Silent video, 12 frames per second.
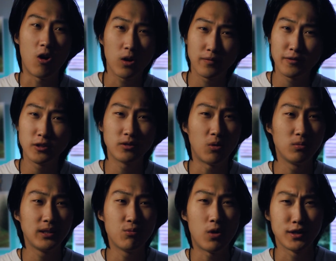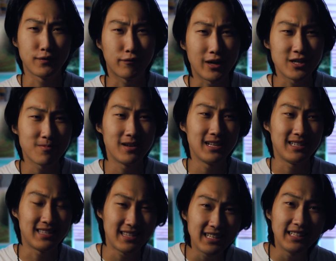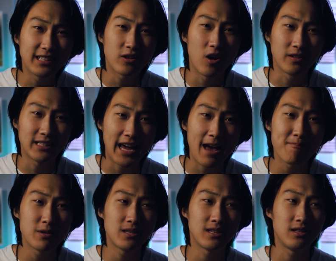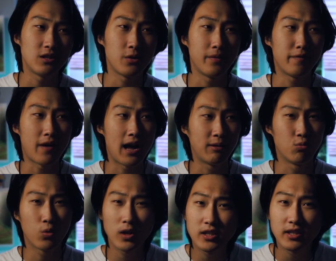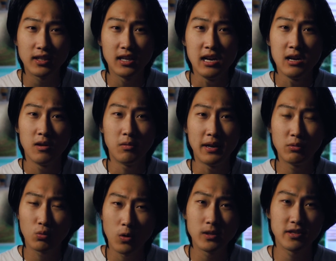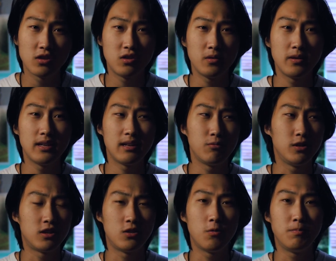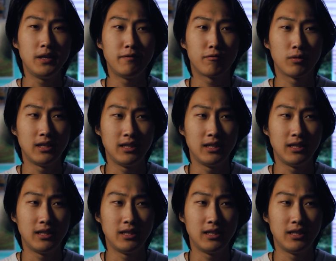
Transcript: Harvard only wants freshmen and senior on campus, and so if I were to enroll as a student, it would still be for